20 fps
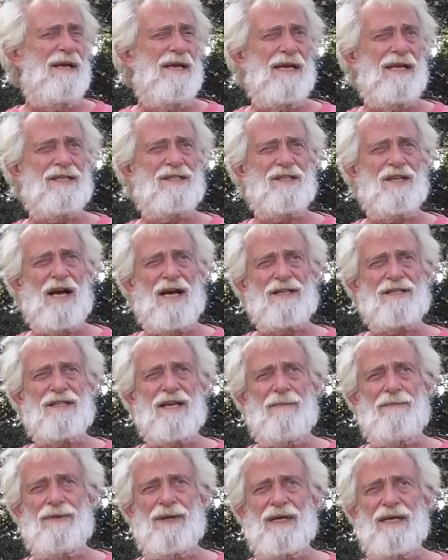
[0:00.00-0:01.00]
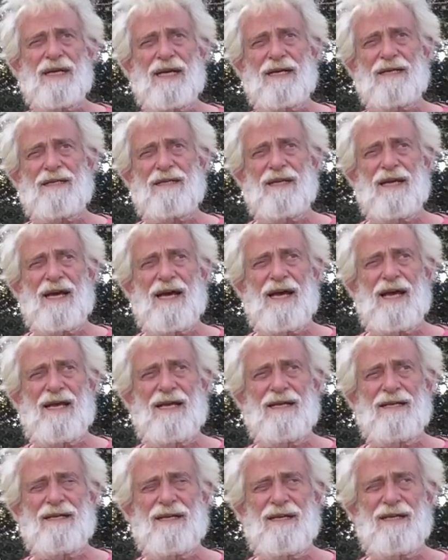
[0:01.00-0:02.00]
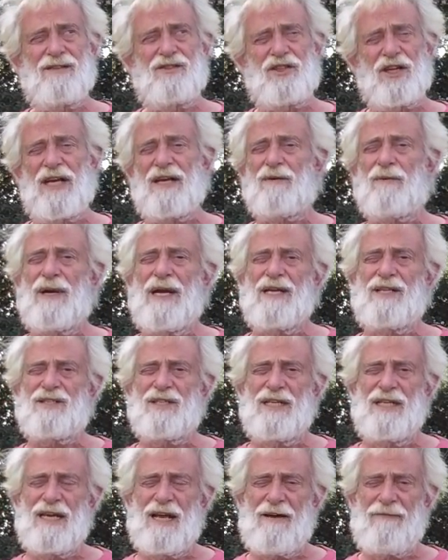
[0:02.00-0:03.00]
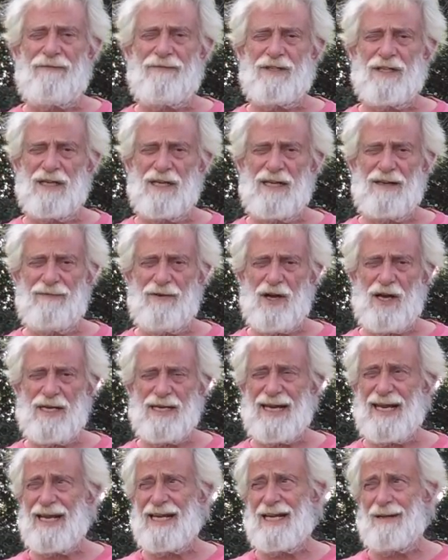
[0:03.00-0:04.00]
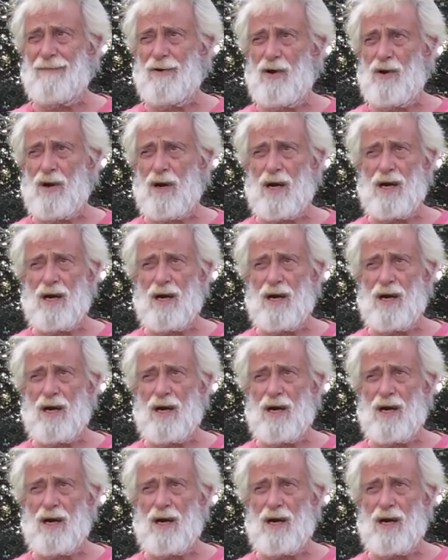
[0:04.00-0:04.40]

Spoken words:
It's not something that generates enough to live on anymore.